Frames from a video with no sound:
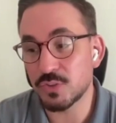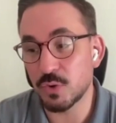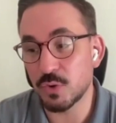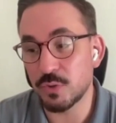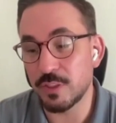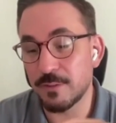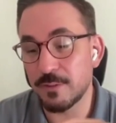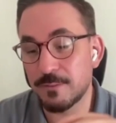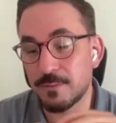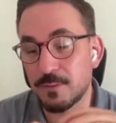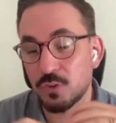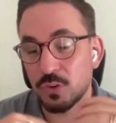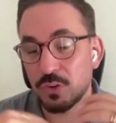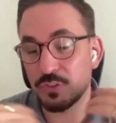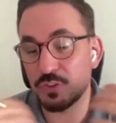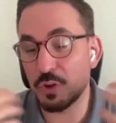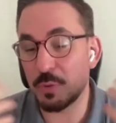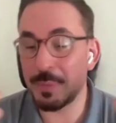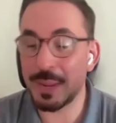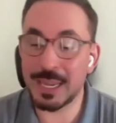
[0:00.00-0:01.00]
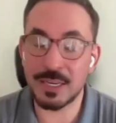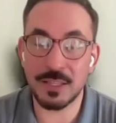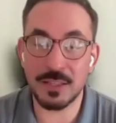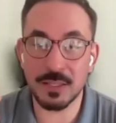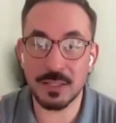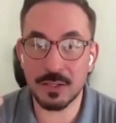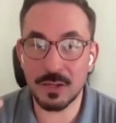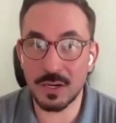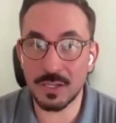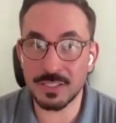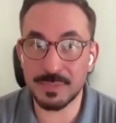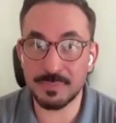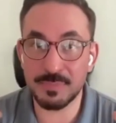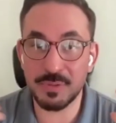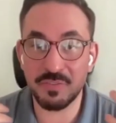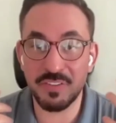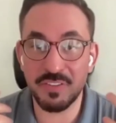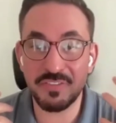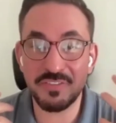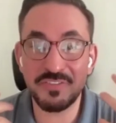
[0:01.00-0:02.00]
There's also the sort of domain in
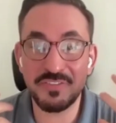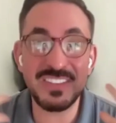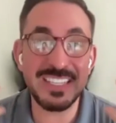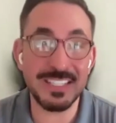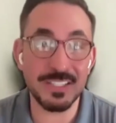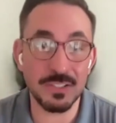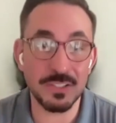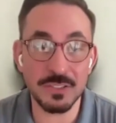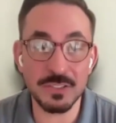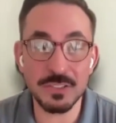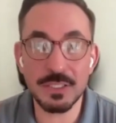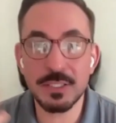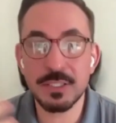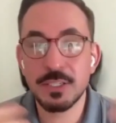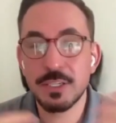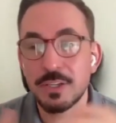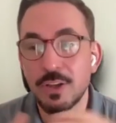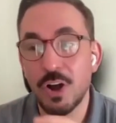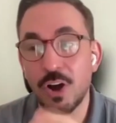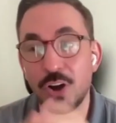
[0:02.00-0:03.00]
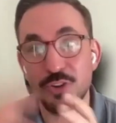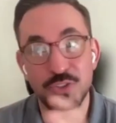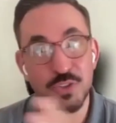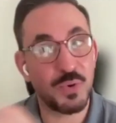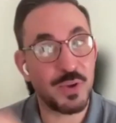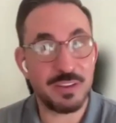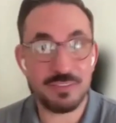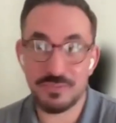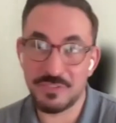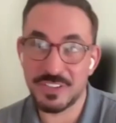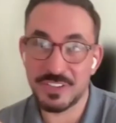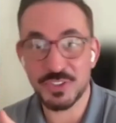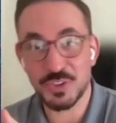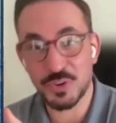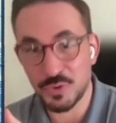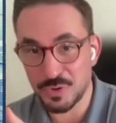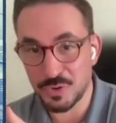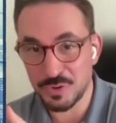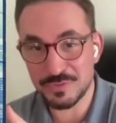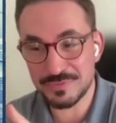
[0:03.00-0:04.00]
the concept of a field, also
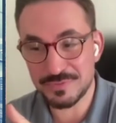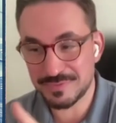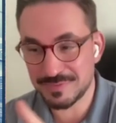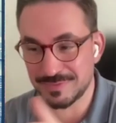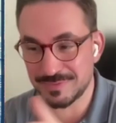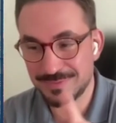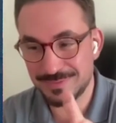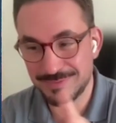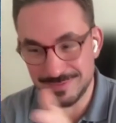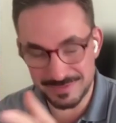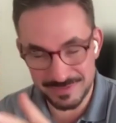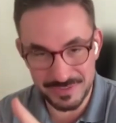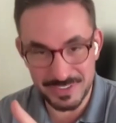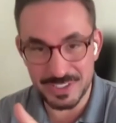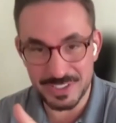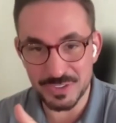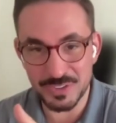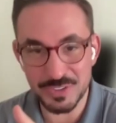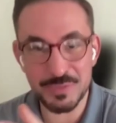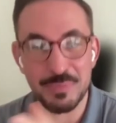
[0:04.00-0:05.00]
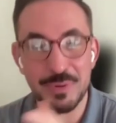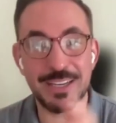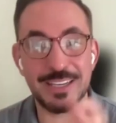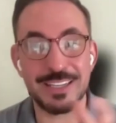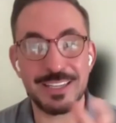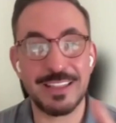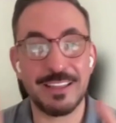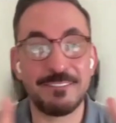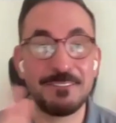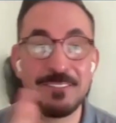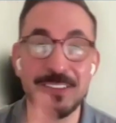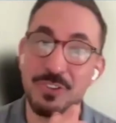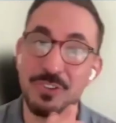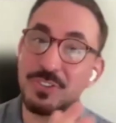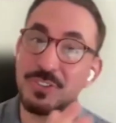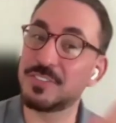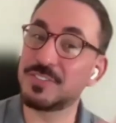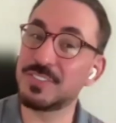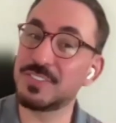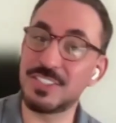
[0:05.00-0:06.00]
a physical field, but
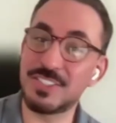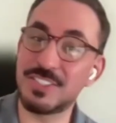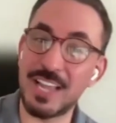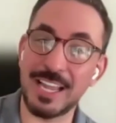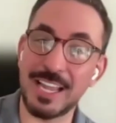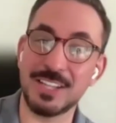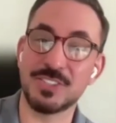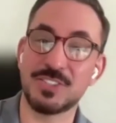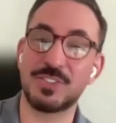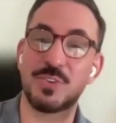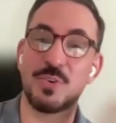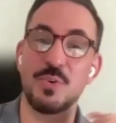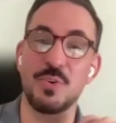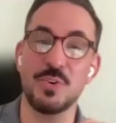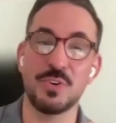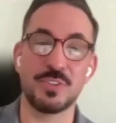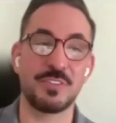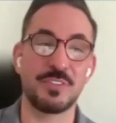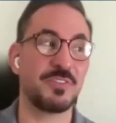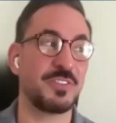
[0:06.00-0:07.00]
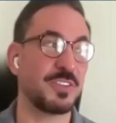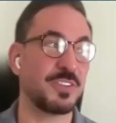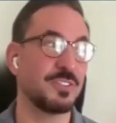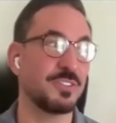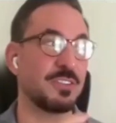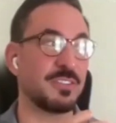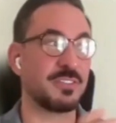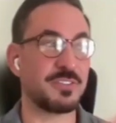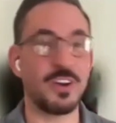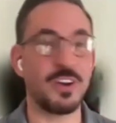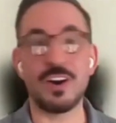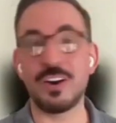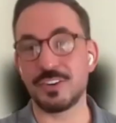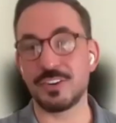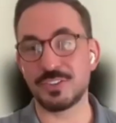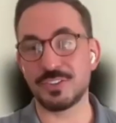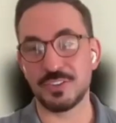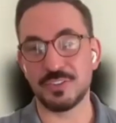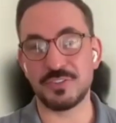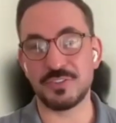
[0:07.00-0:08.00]
the field of, say, science or the field
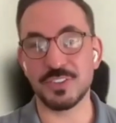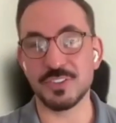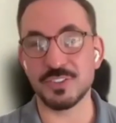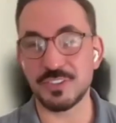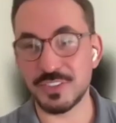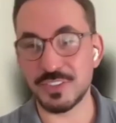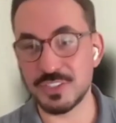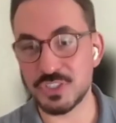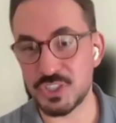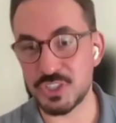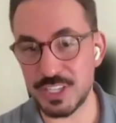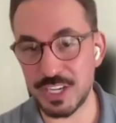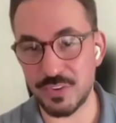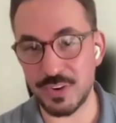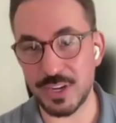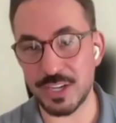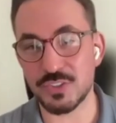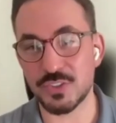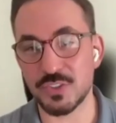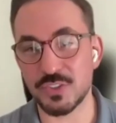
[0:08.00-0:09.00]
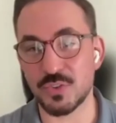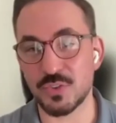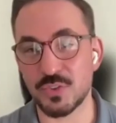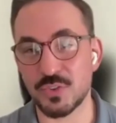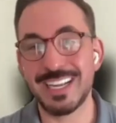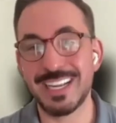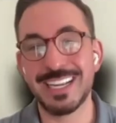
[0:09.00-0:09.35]
of art or the field of engineering.